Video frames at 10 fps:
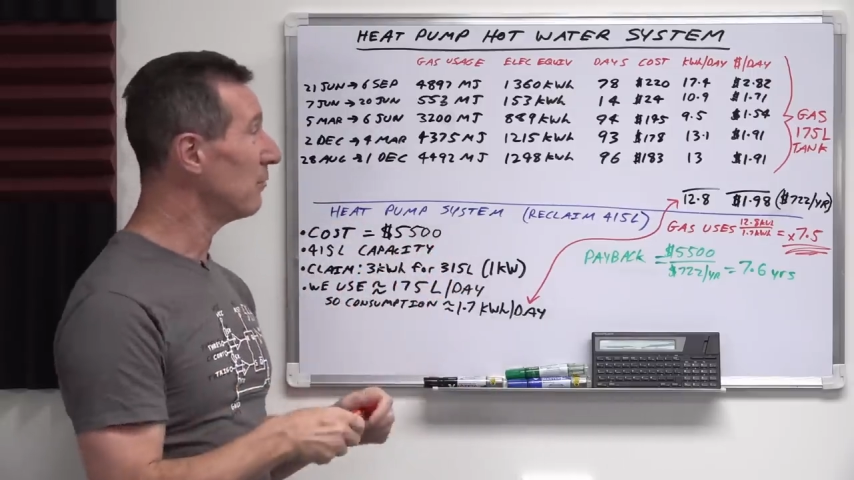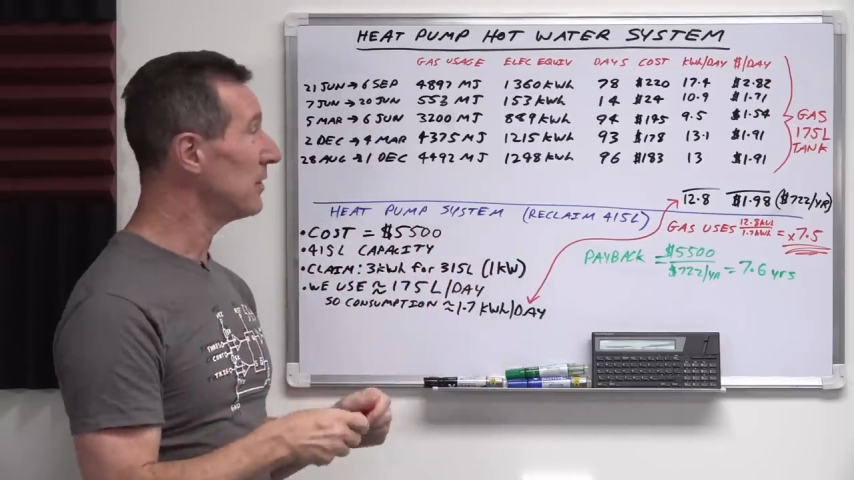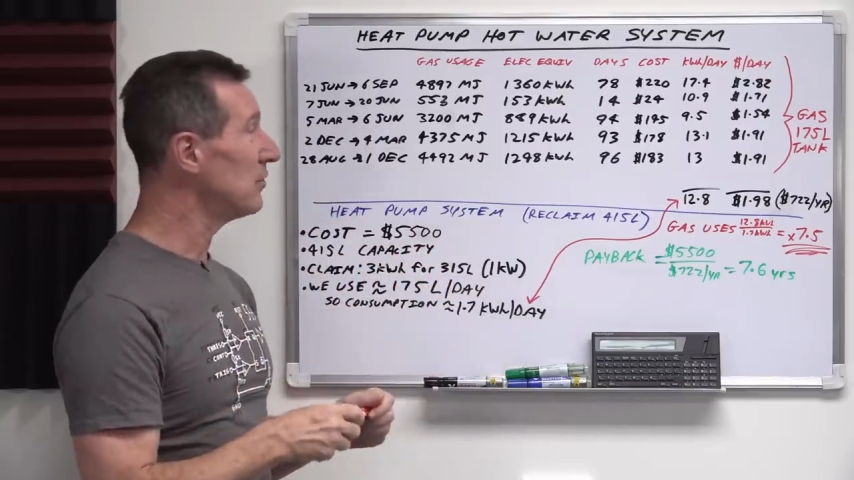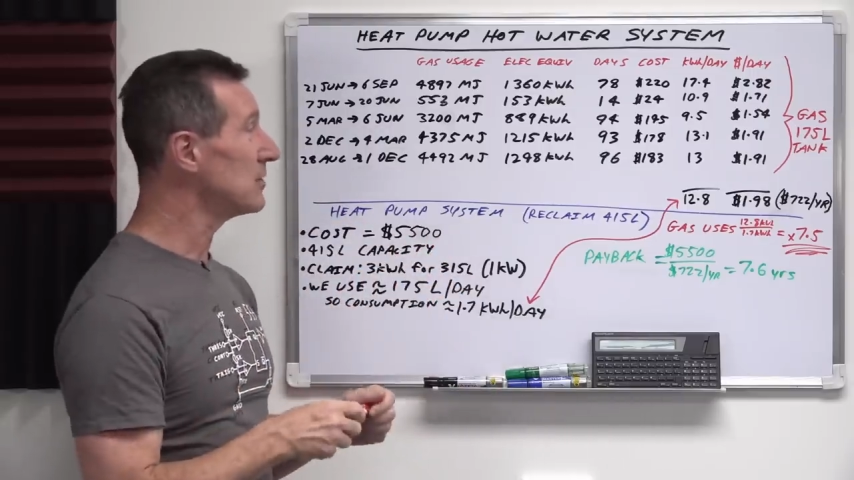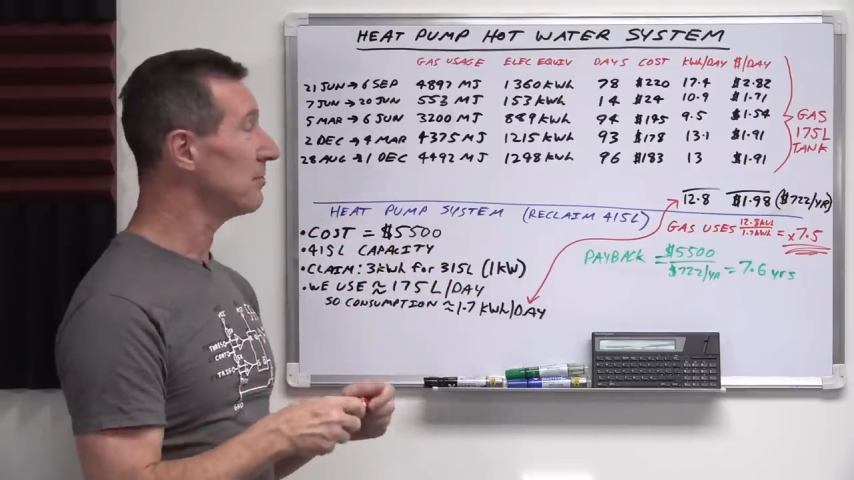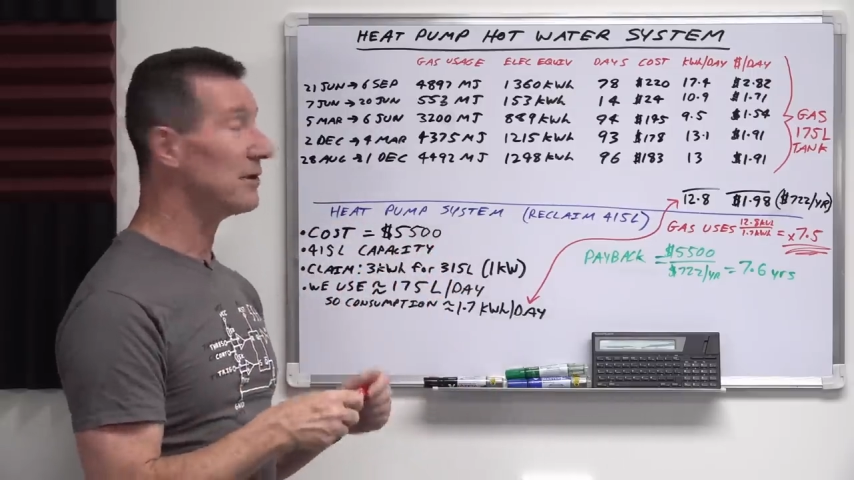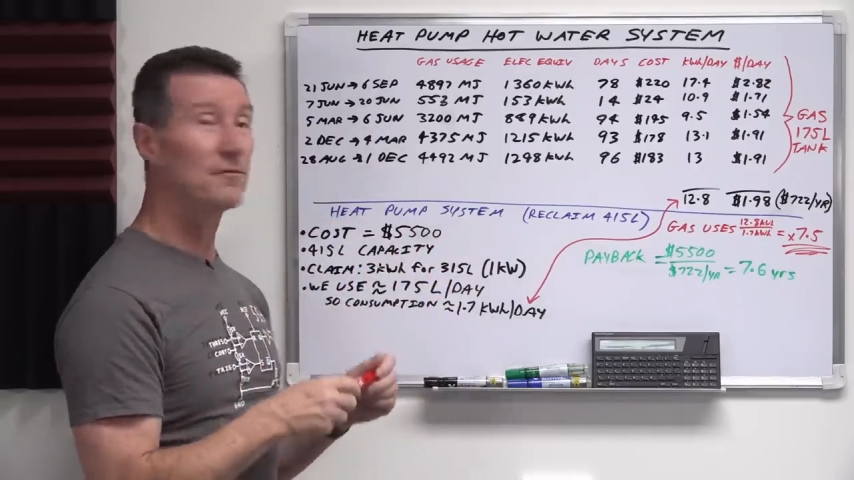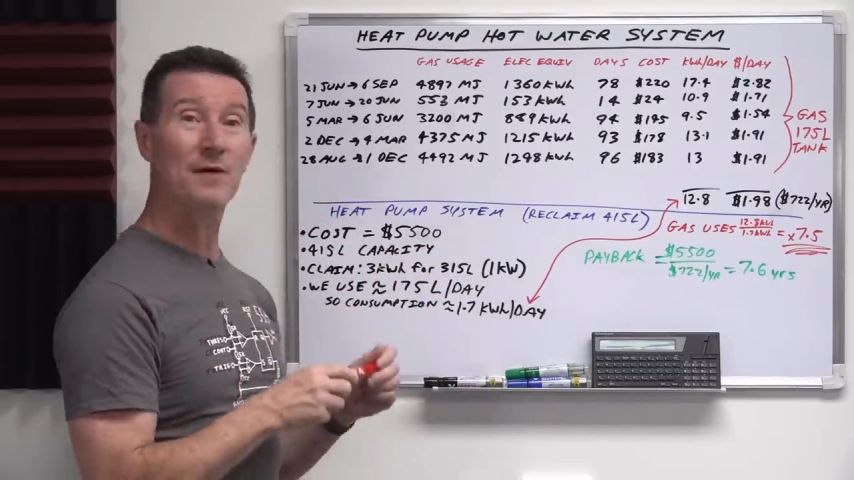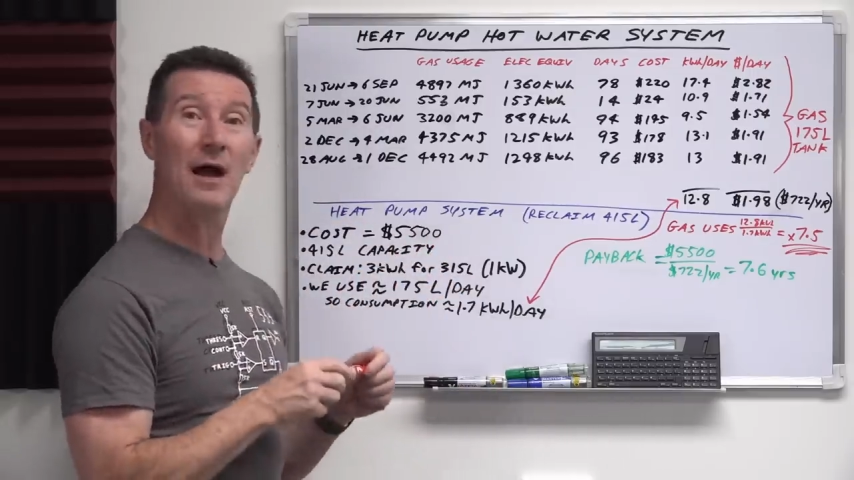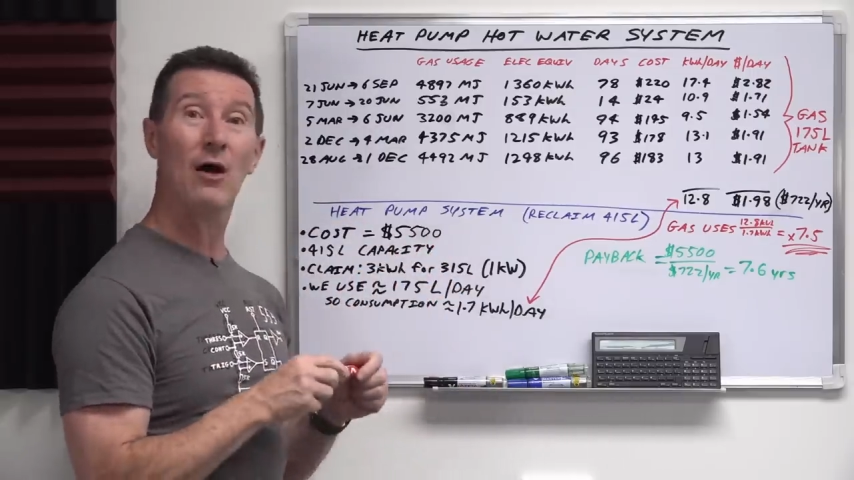We use a bit
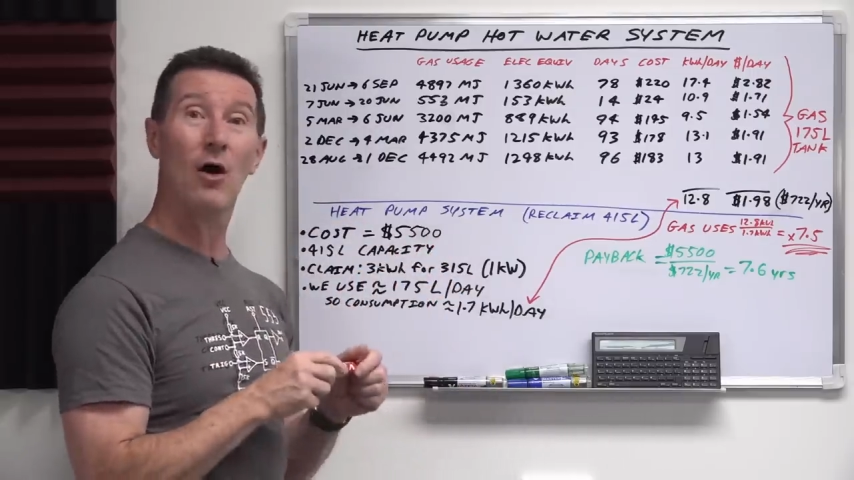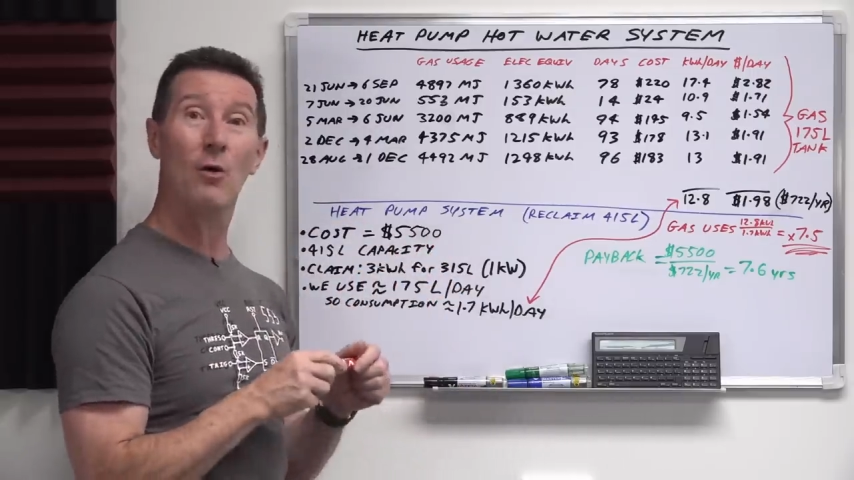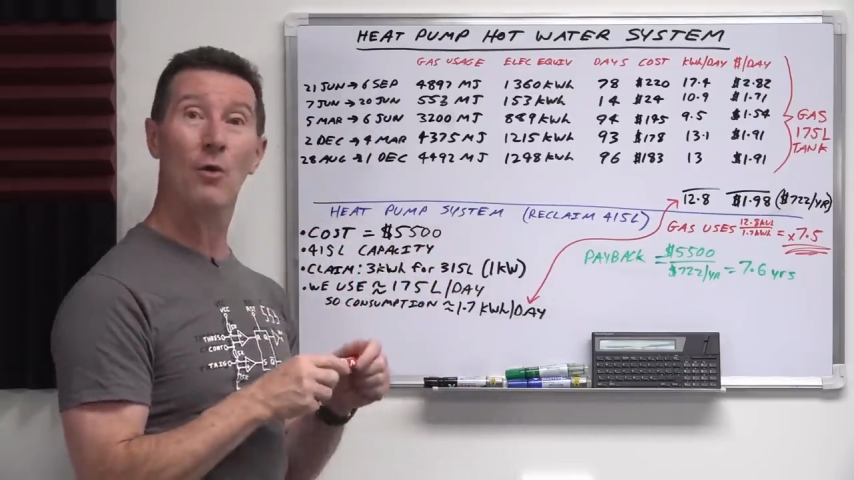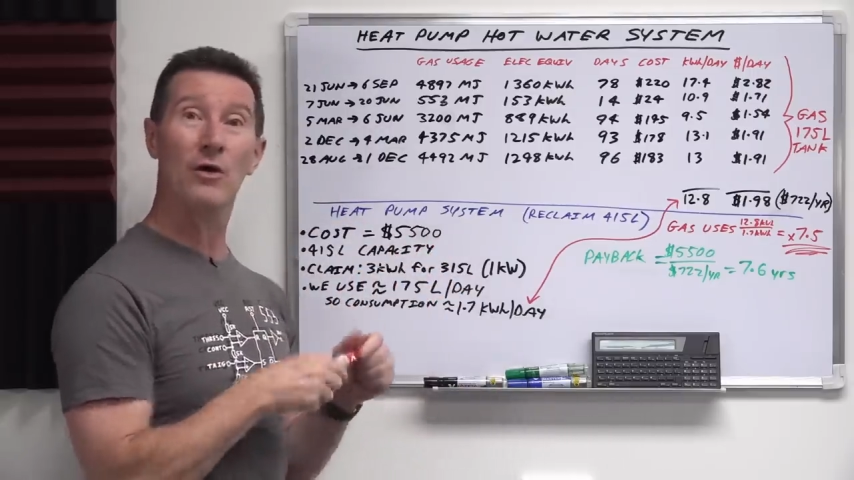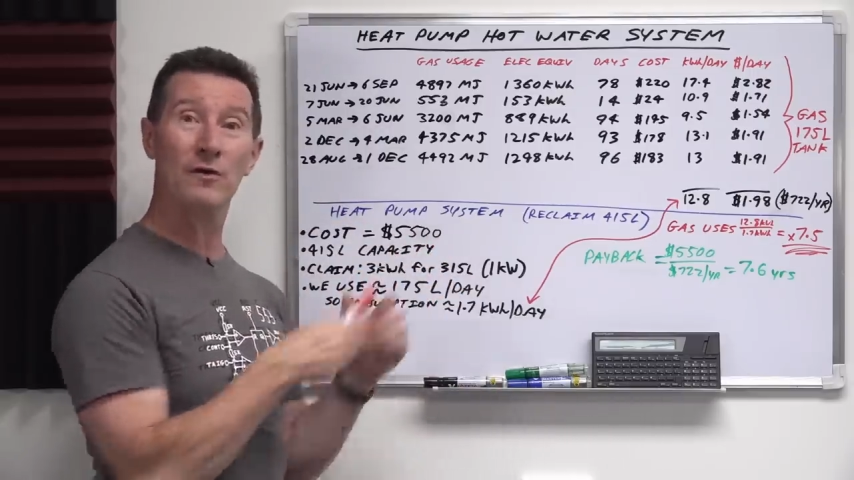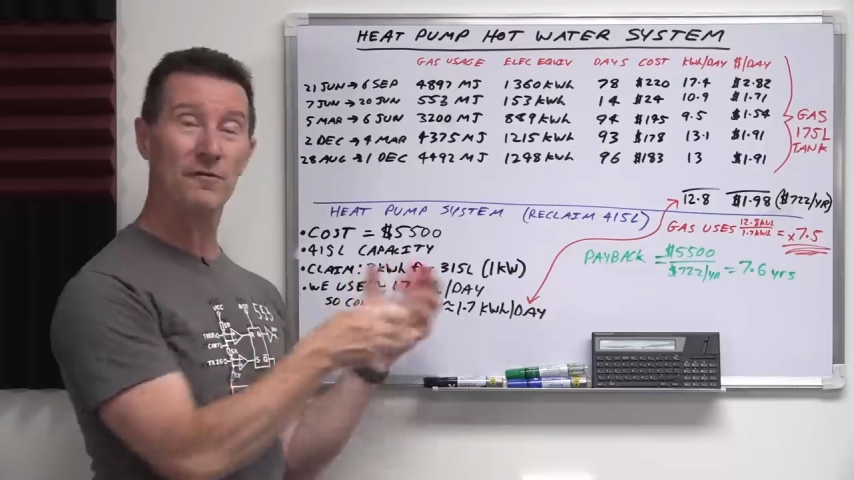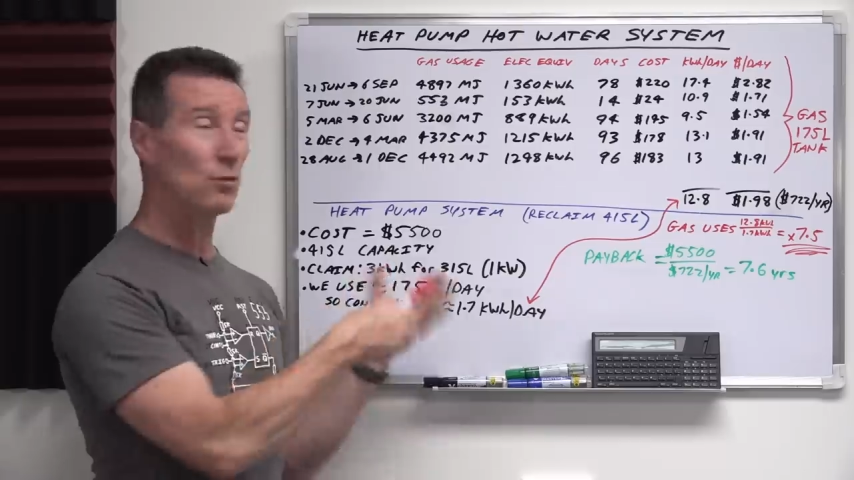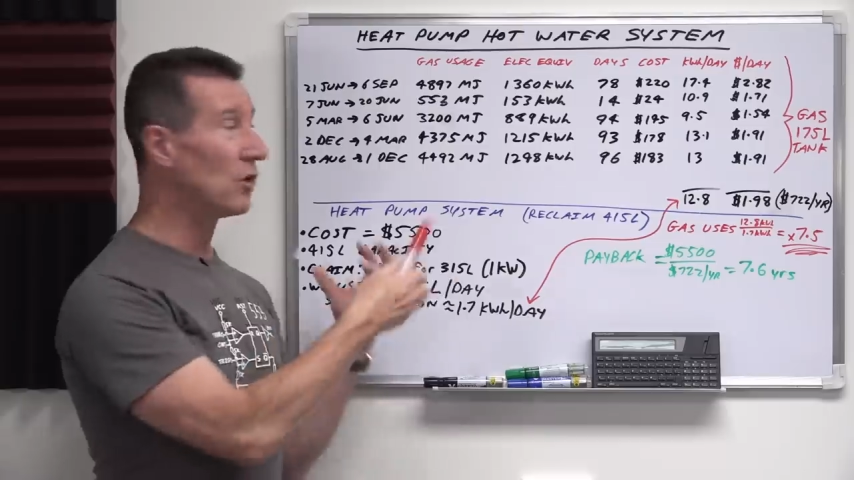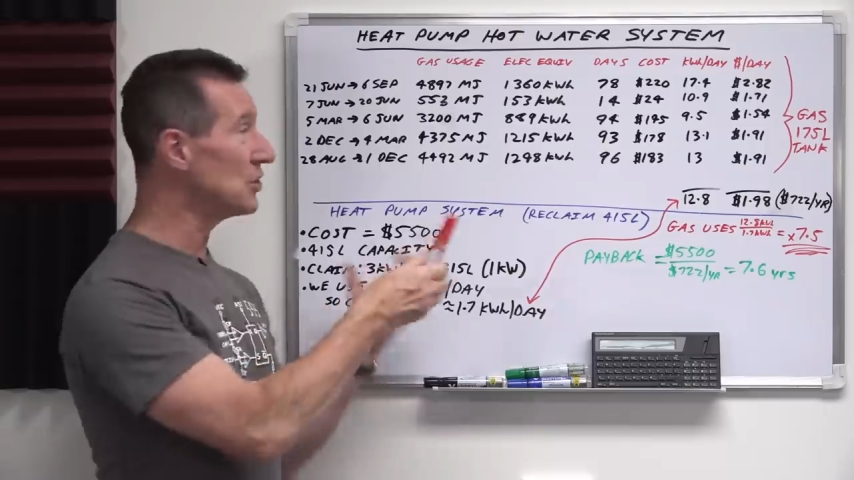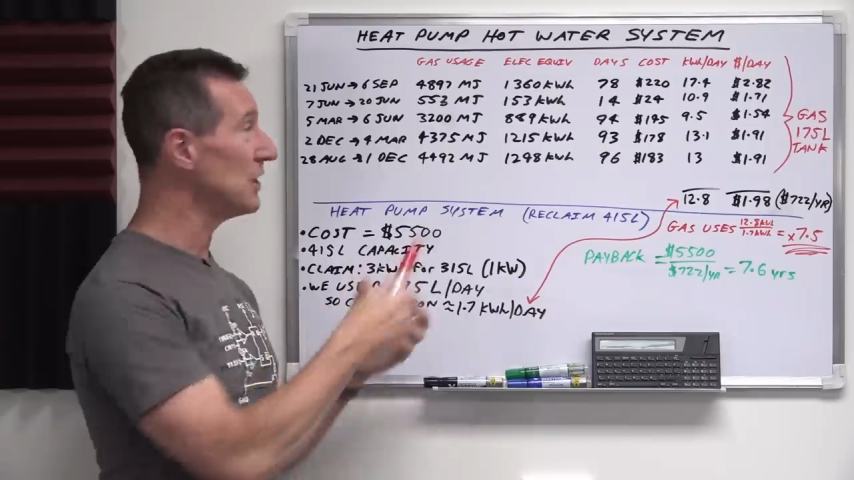of hot water for
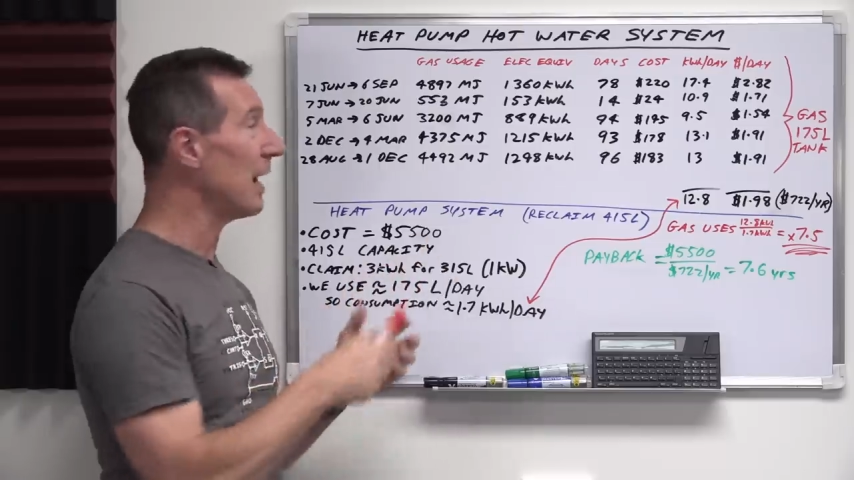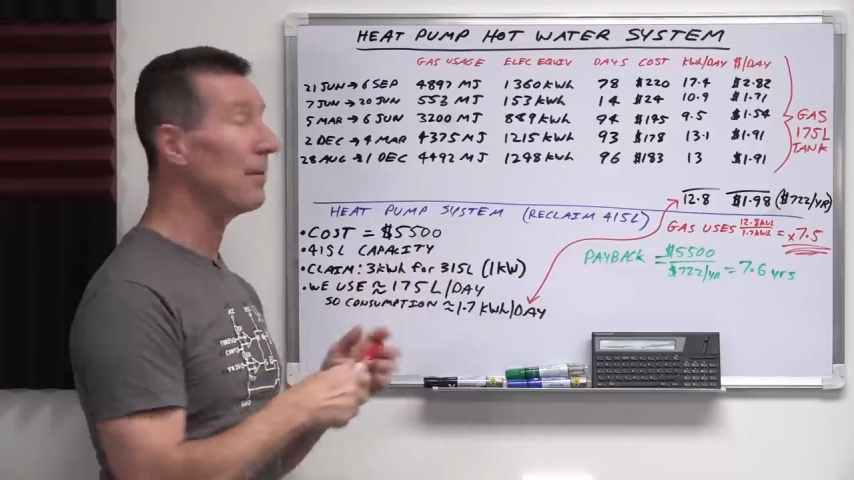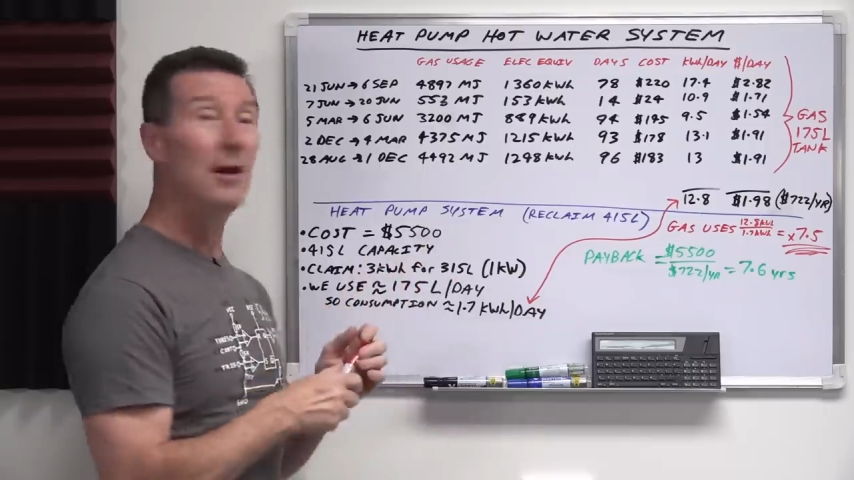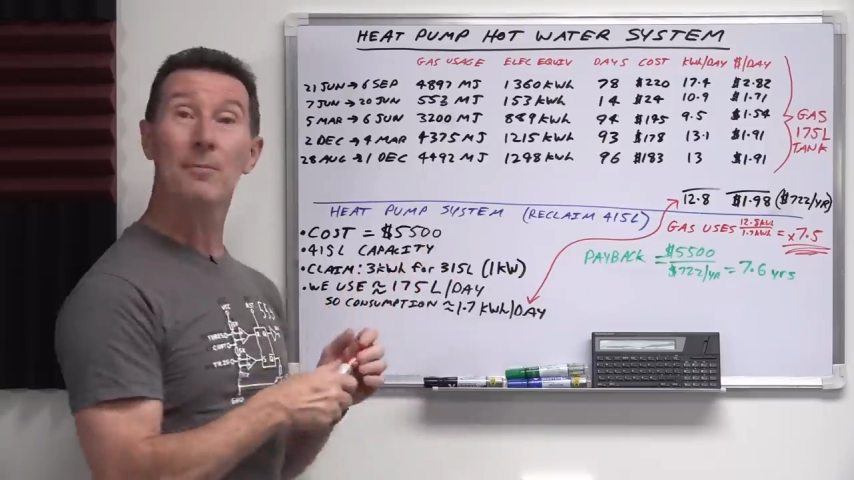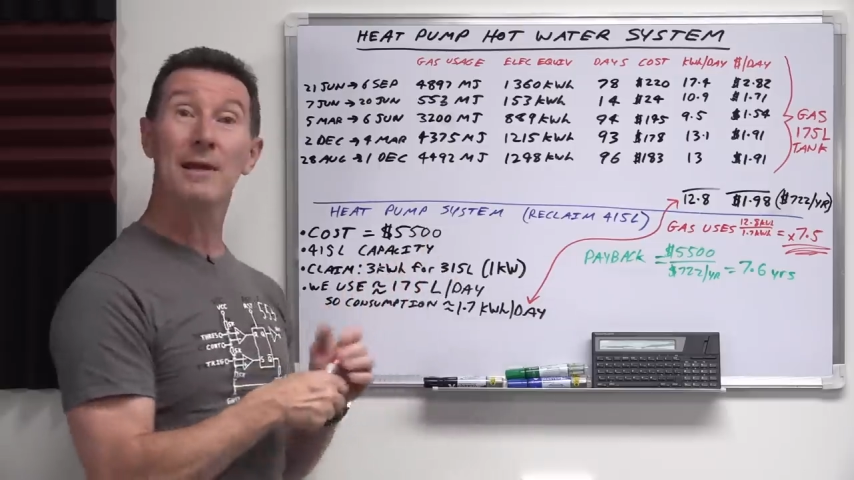washing up,